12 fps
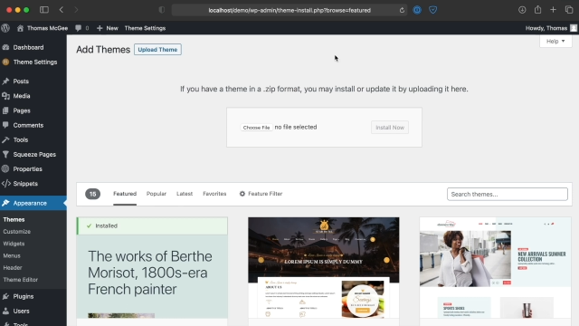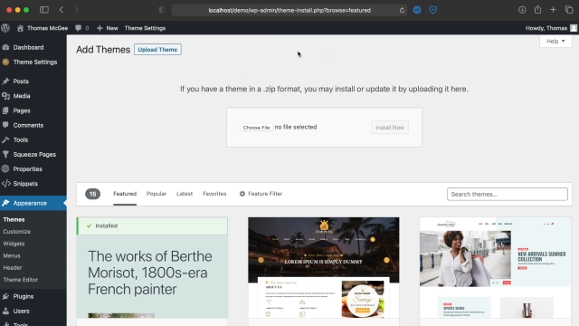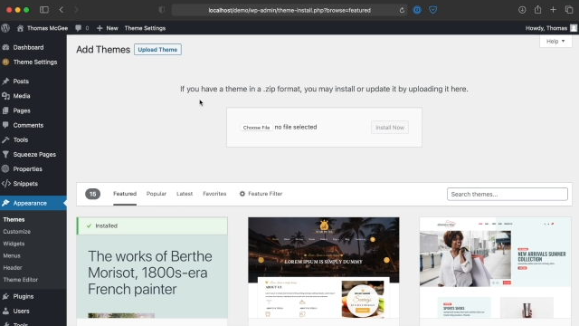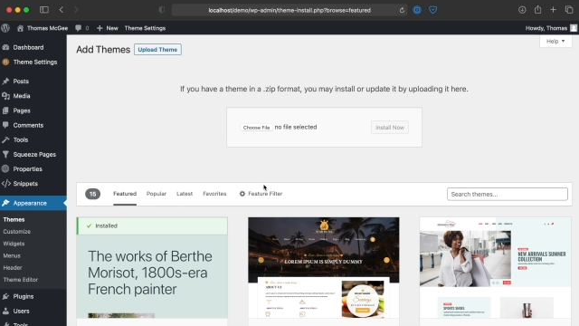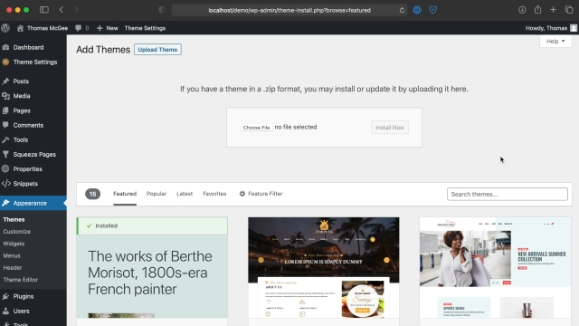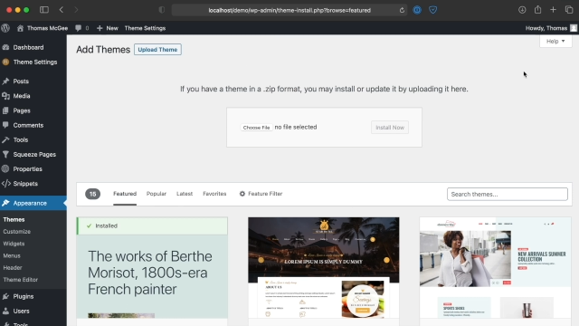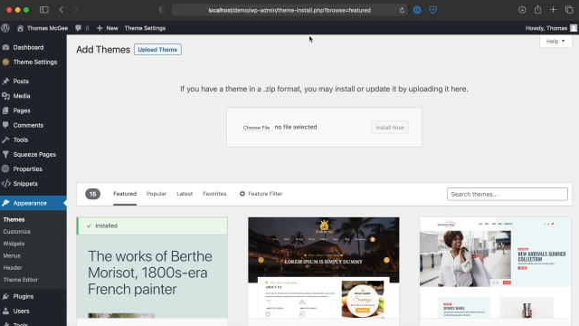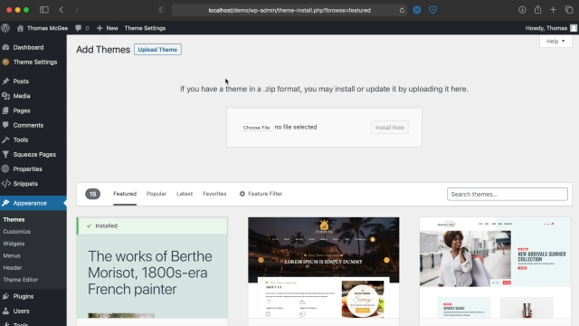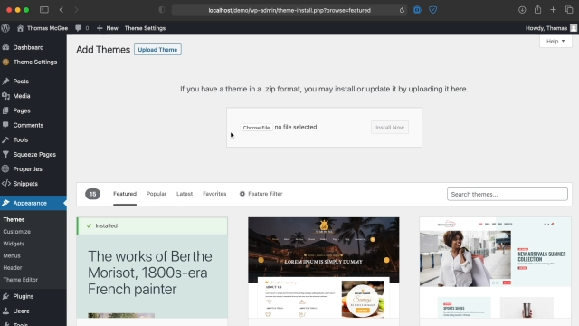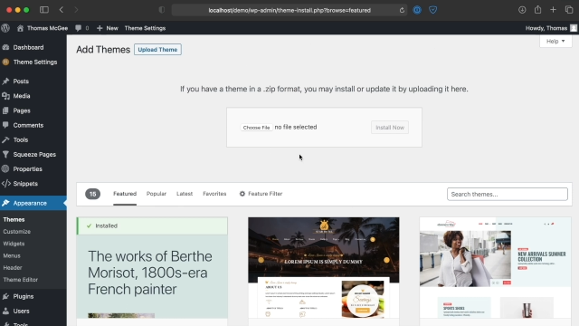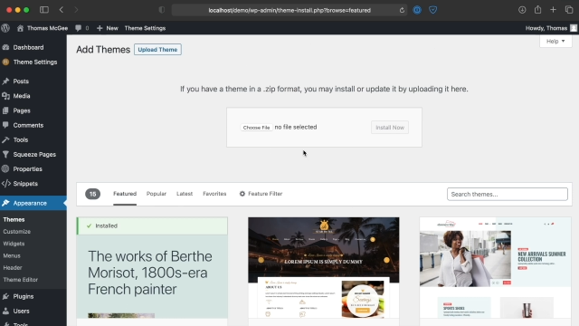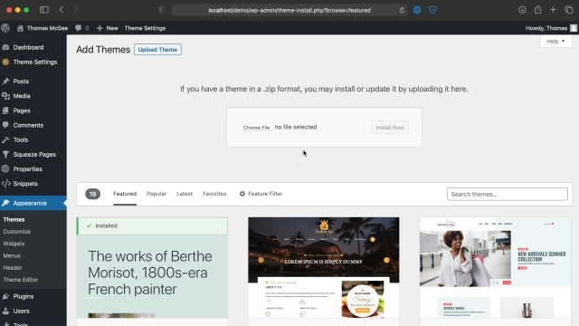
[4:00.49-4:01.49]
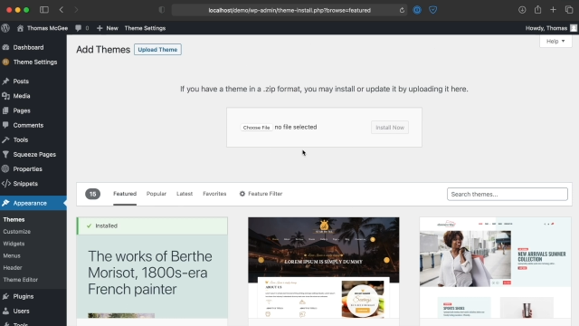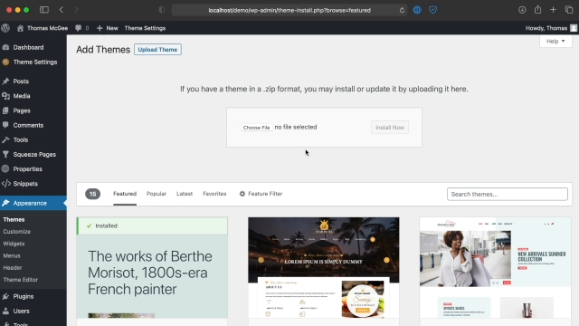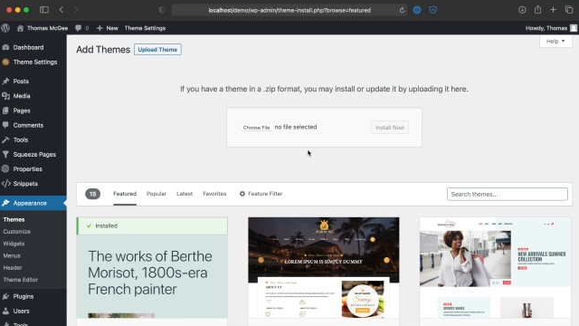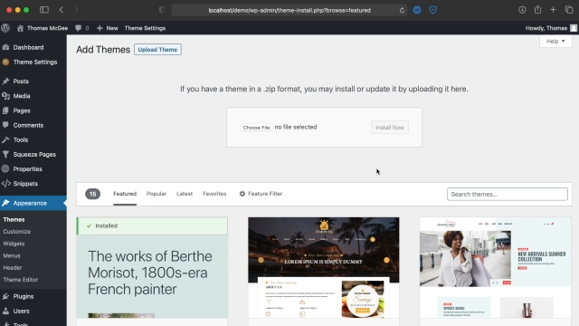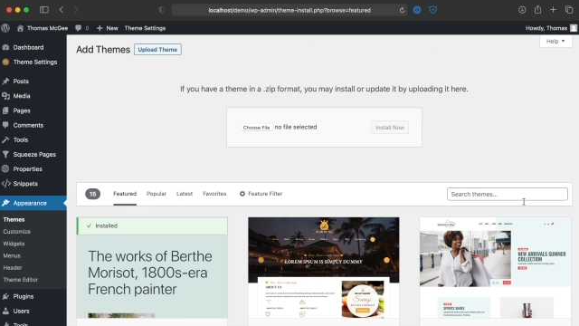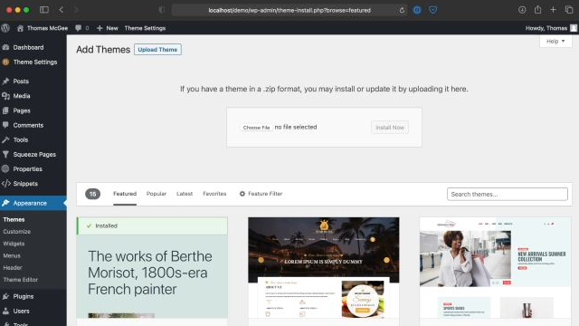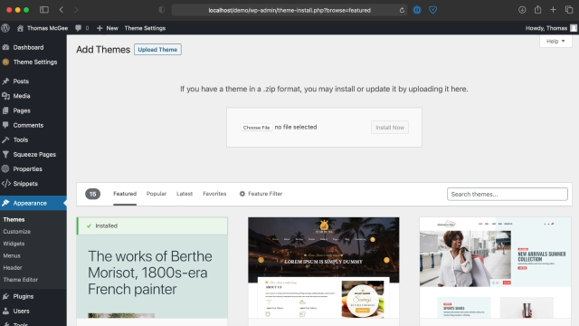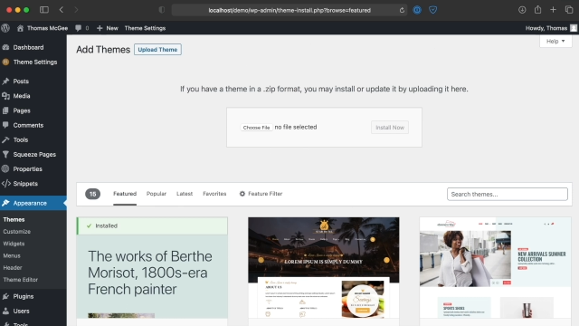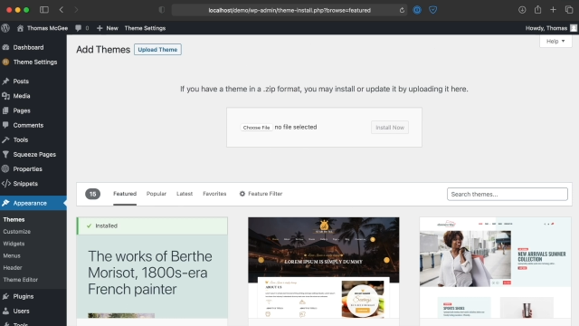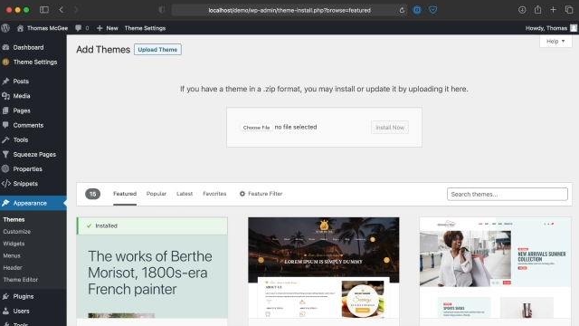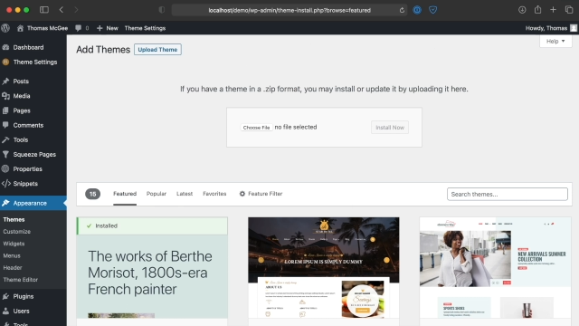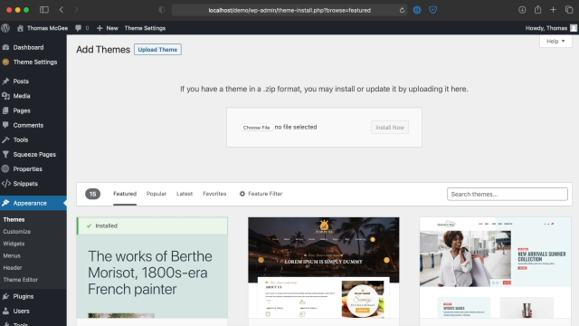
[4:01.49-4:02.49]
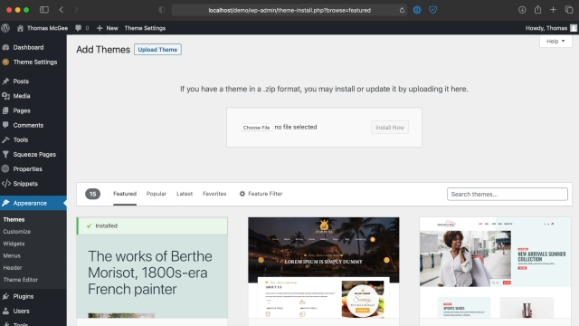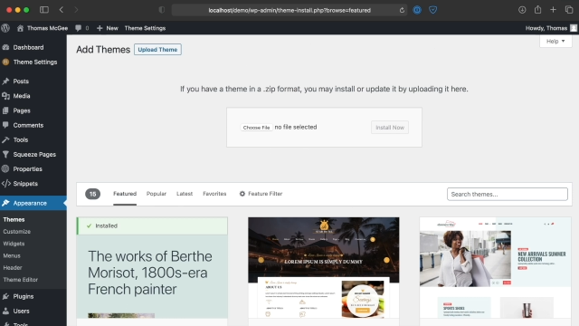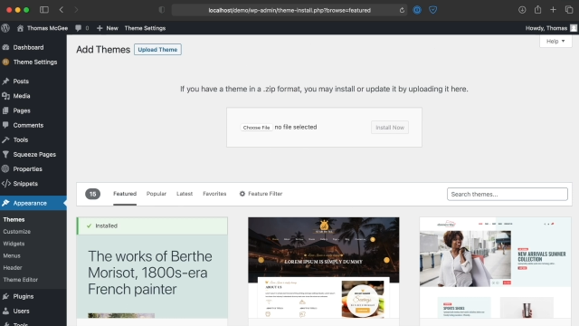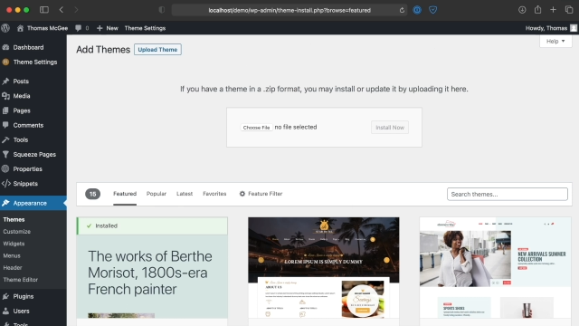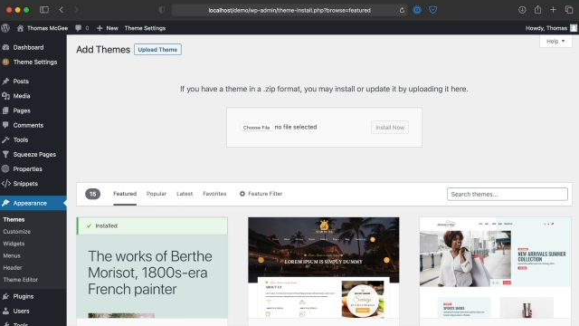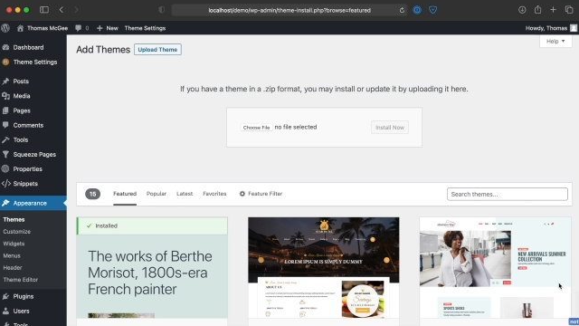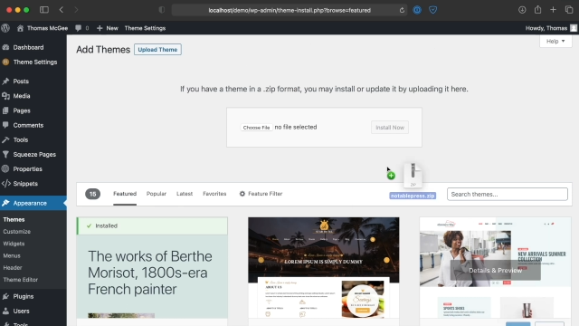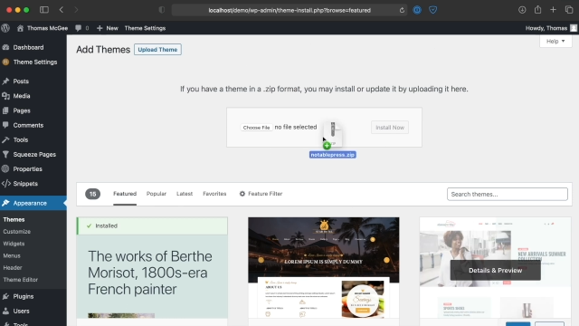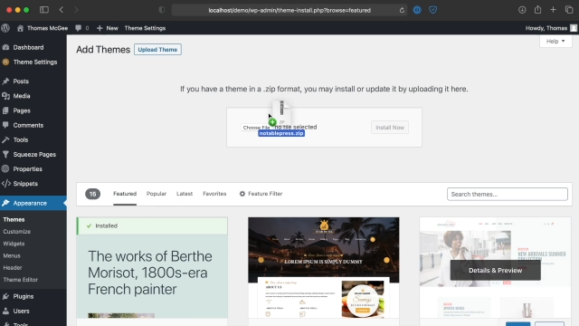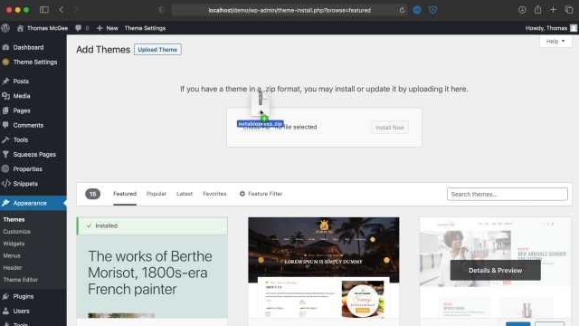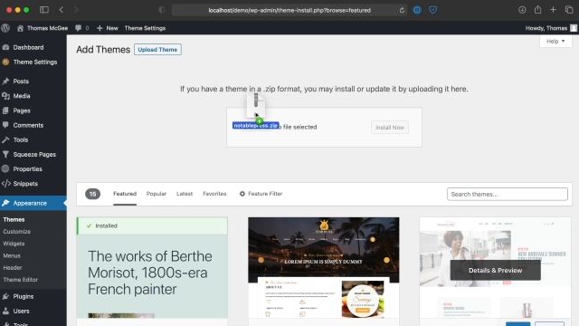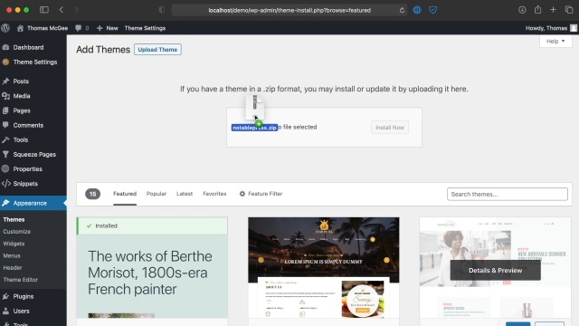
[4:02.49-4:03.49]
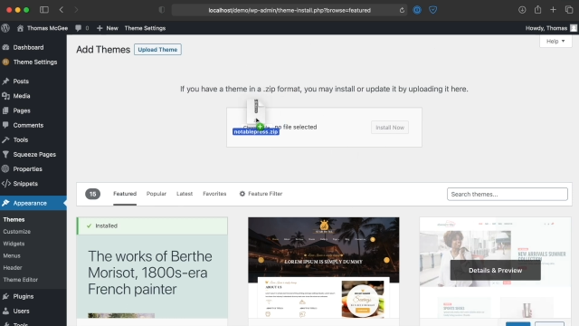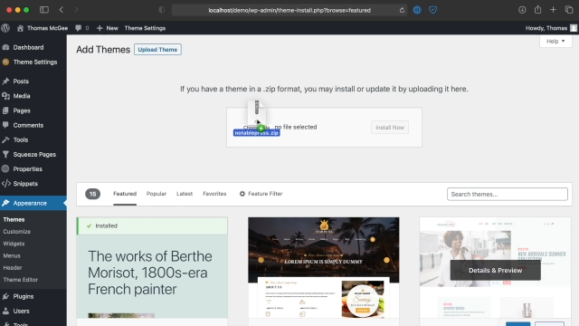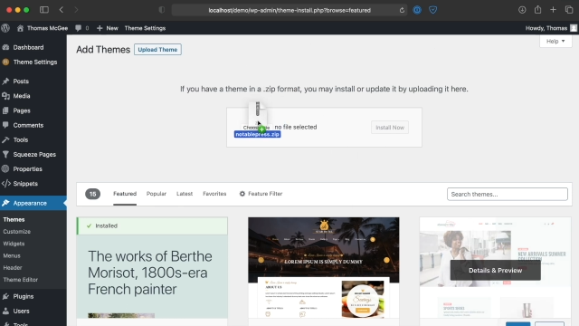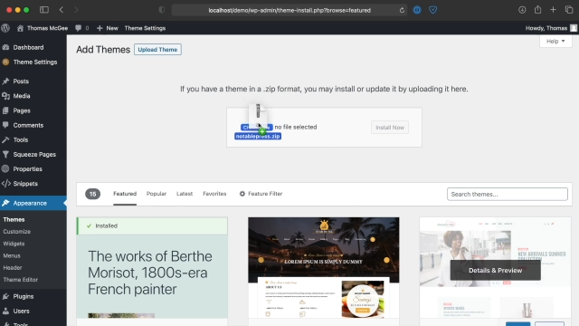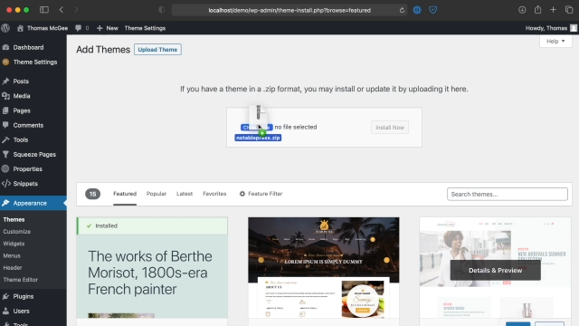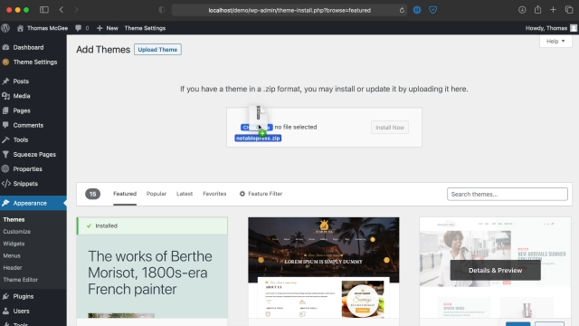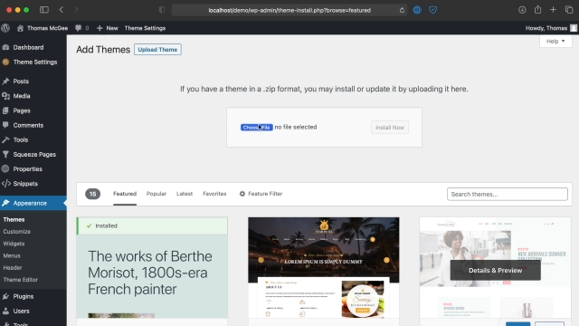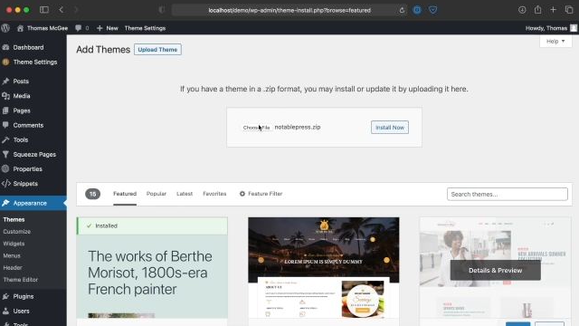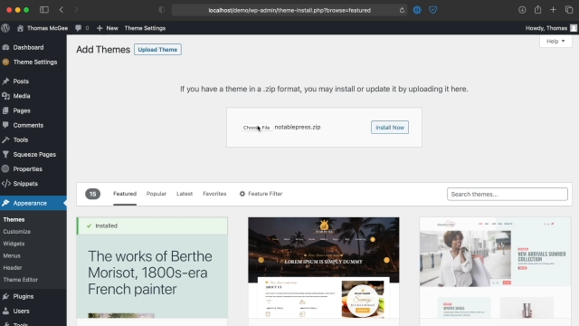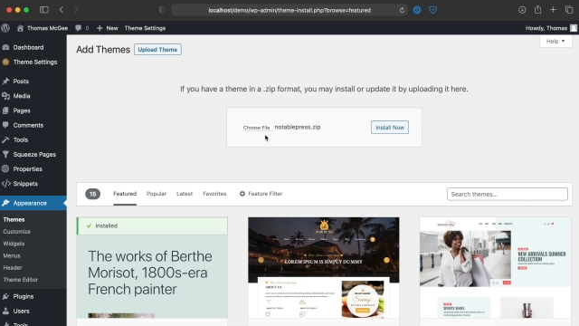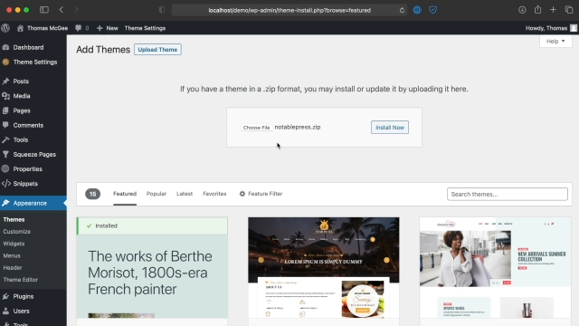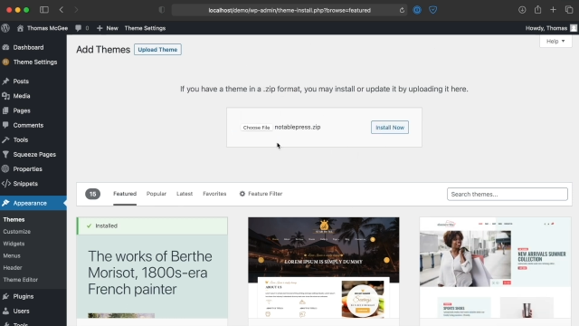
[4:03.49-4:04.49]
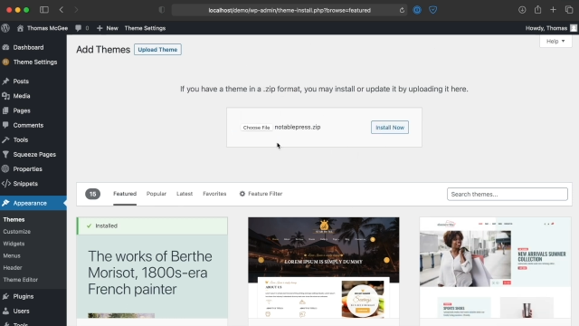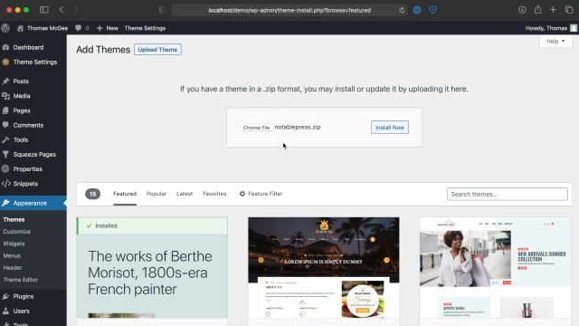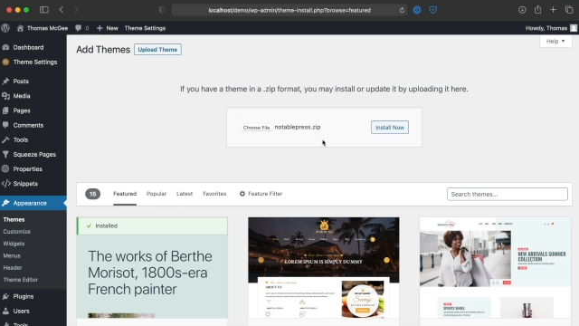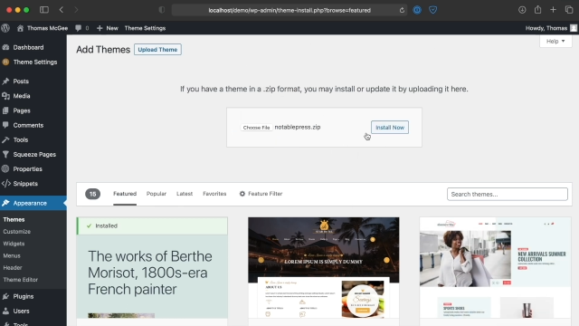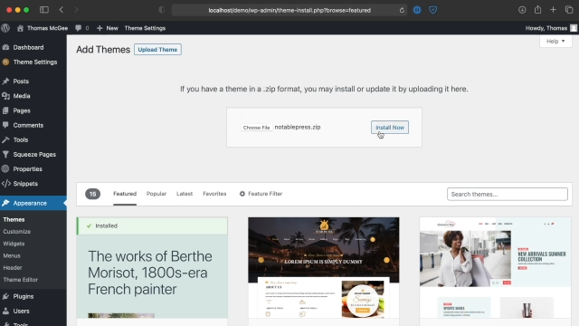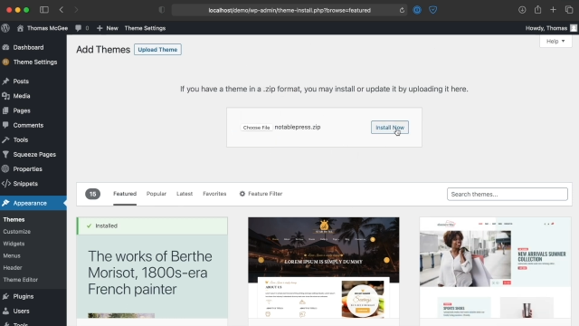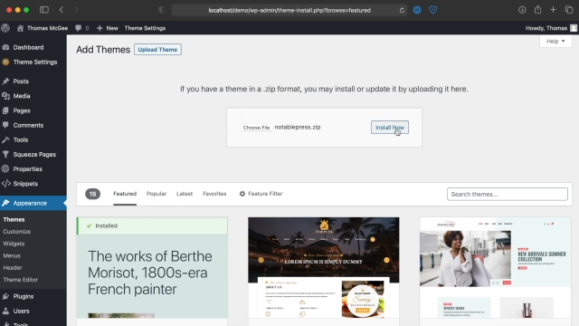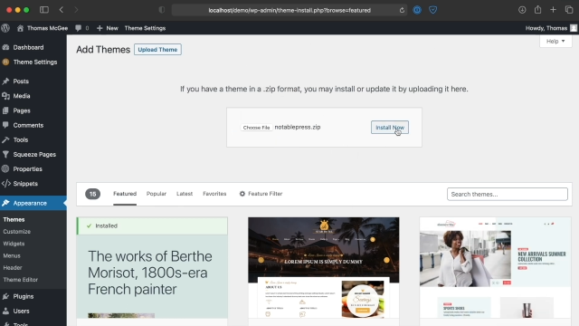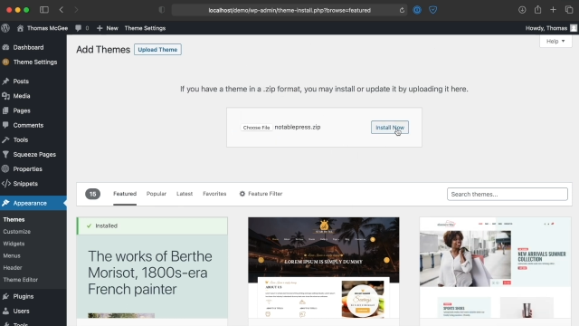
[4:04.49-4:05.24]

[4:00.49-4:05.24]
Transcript: (no speaker visible)